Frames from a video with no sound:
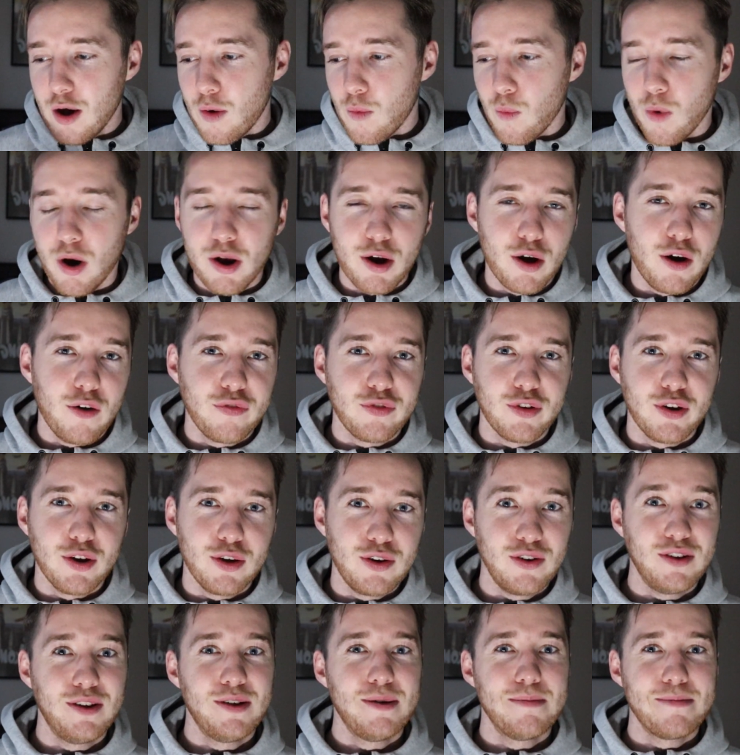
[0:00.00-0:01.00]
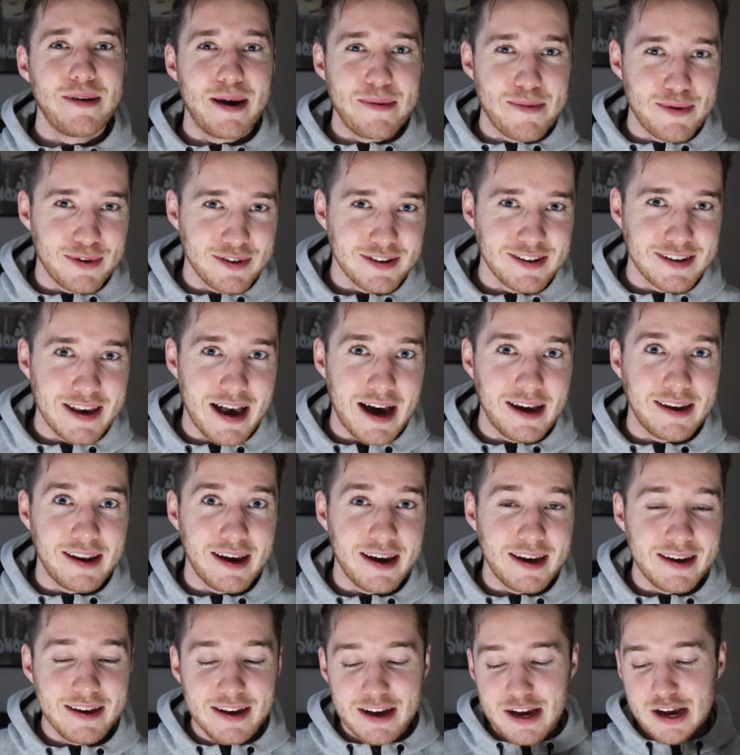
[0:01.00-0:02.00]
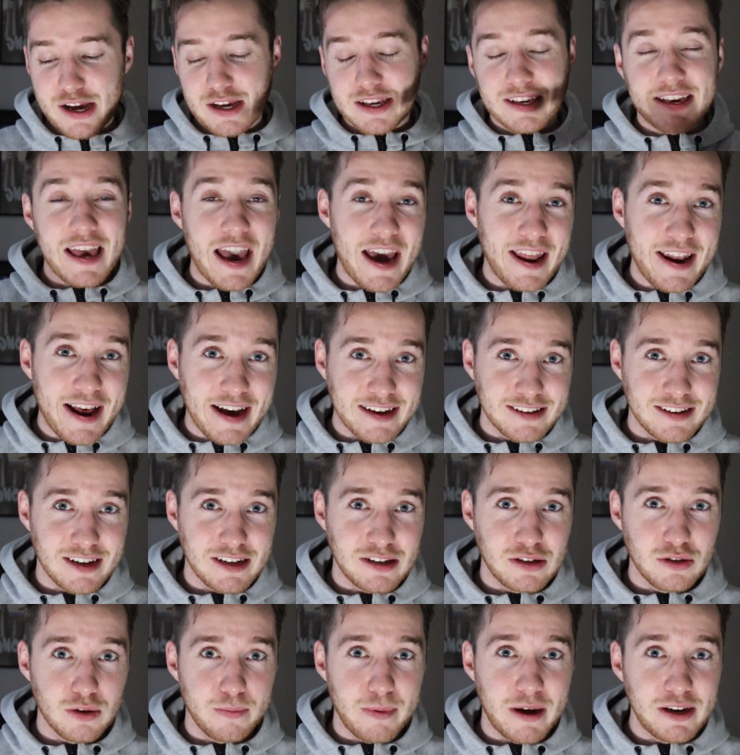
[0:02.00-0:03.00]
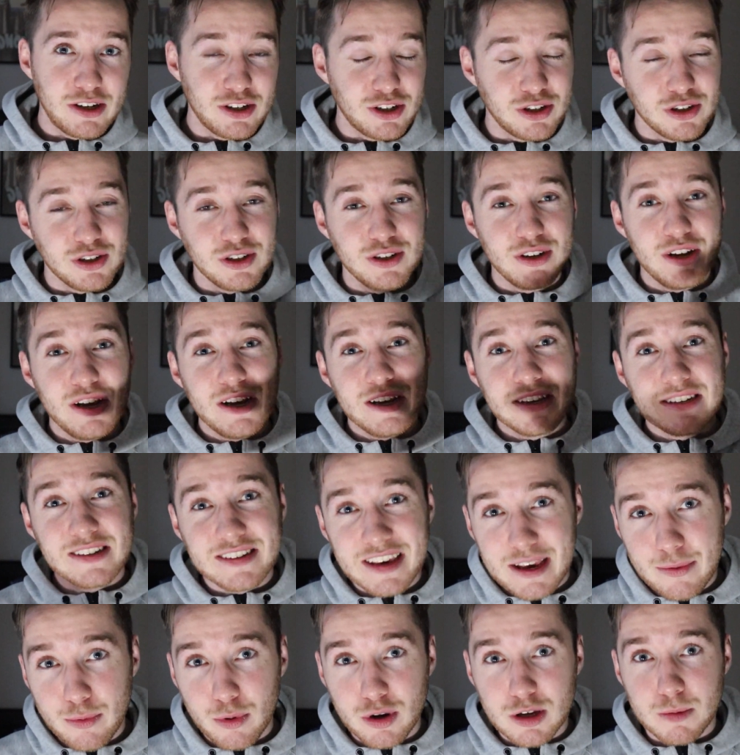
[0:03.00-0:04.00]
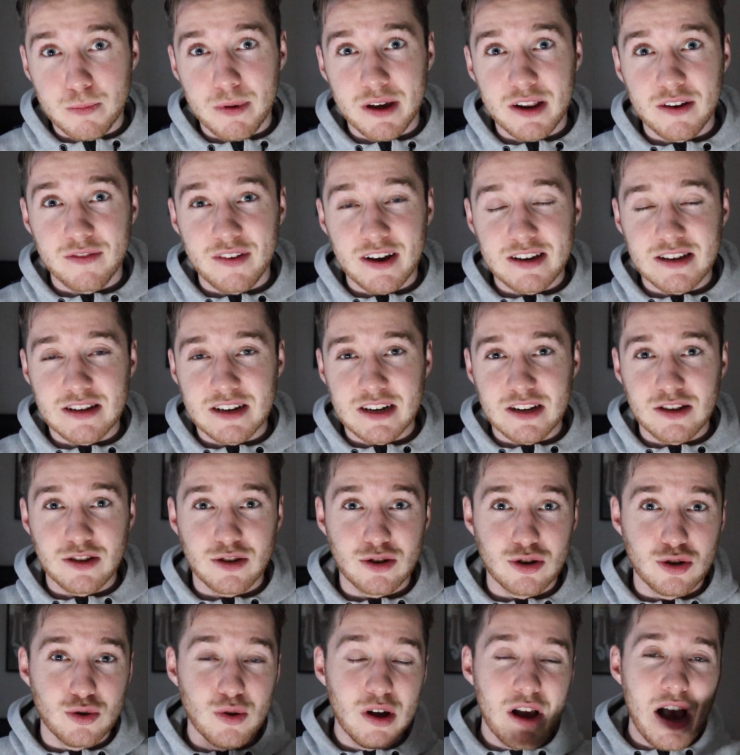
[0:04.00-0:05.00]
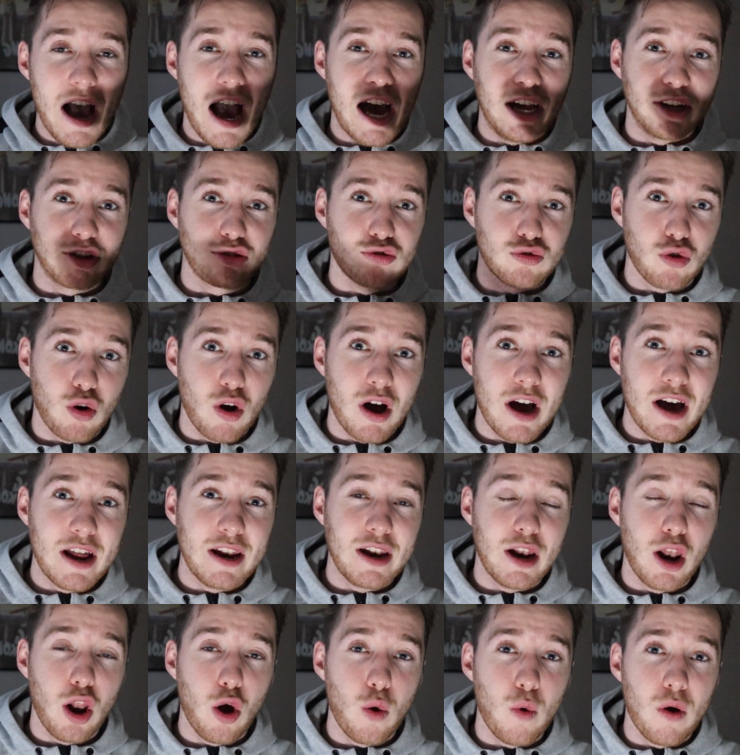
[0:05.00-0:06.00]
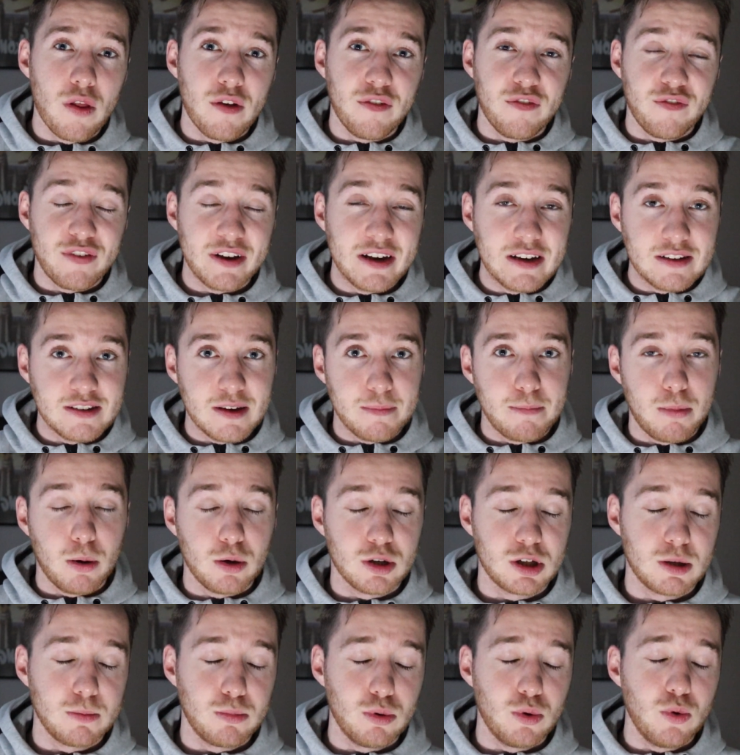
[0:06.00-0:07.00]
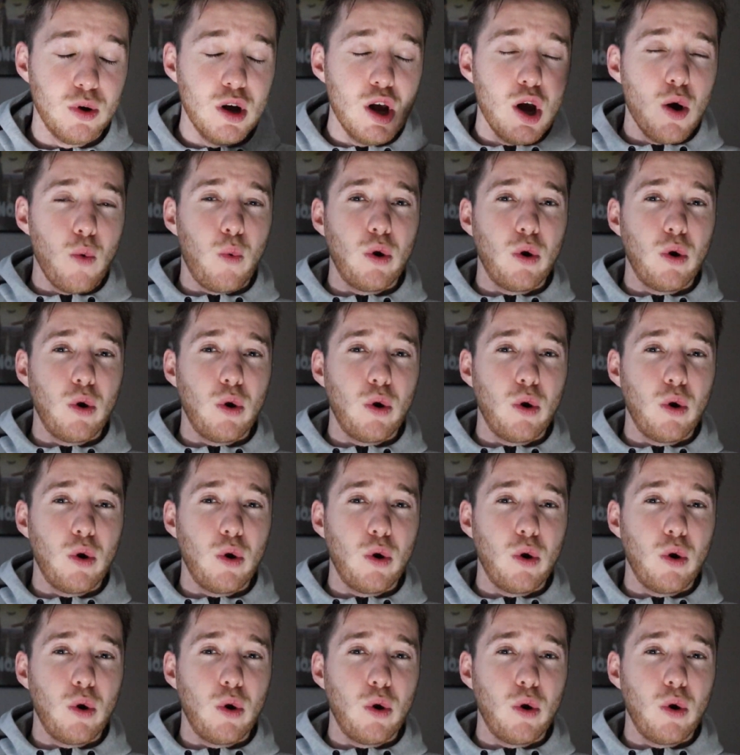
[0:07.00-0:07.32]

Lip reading: one afternoon, maybe on a Saturday, getting access to your pension, seeing what it's being invested into, and try and lower the fees if possible.